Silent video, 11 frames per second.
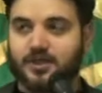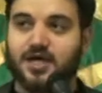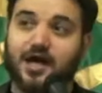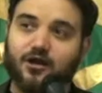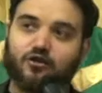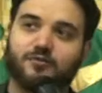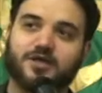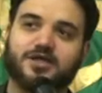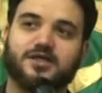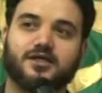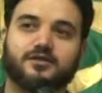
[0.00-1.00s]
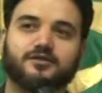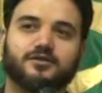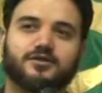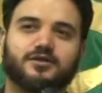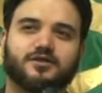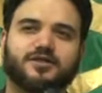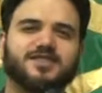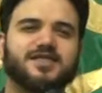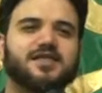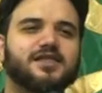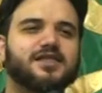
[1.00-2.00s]
God Almighty. Does
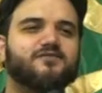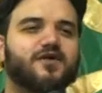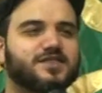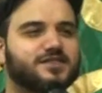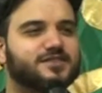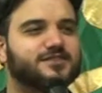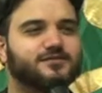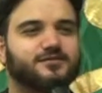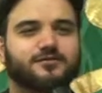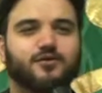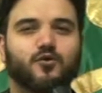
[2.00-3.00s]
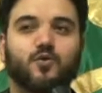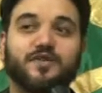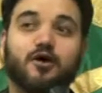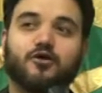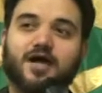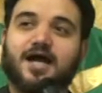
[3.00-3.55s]
He leave us without